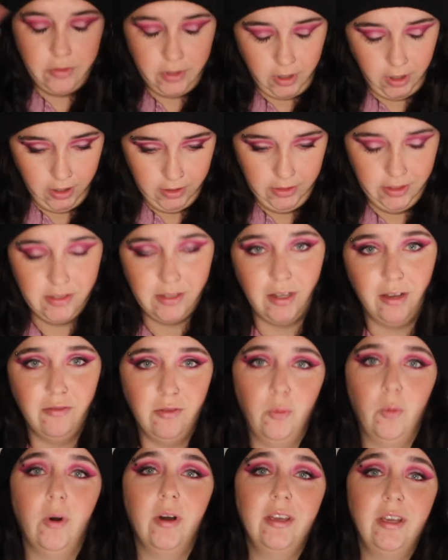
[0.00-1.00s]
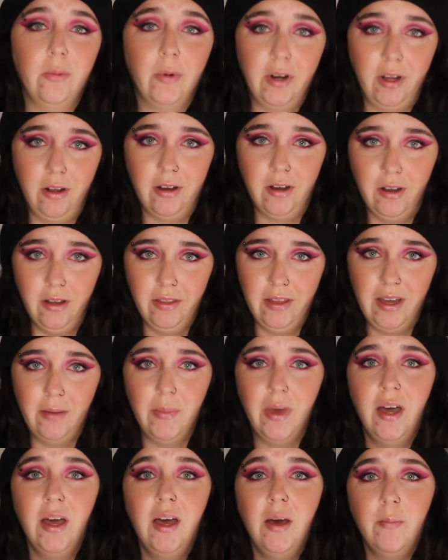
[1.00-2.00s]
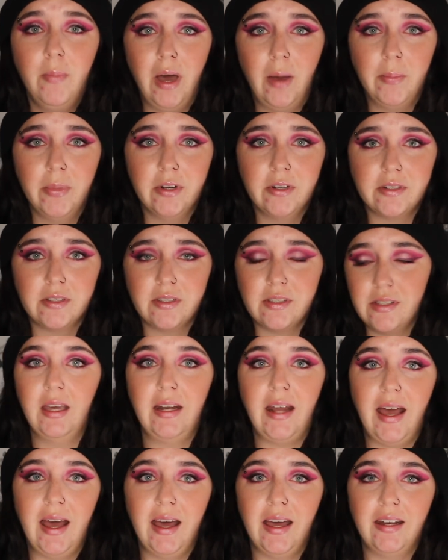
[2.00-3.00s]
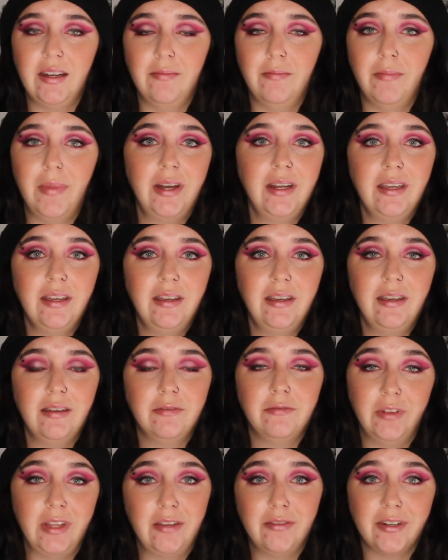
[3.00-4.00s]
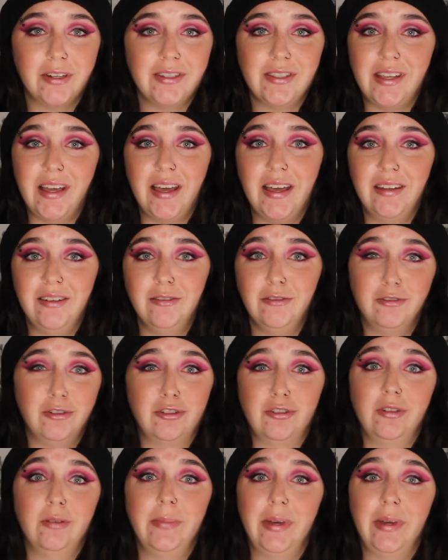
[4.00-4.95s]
regardless of what you want to call them, peppers can add many flavors and nutritional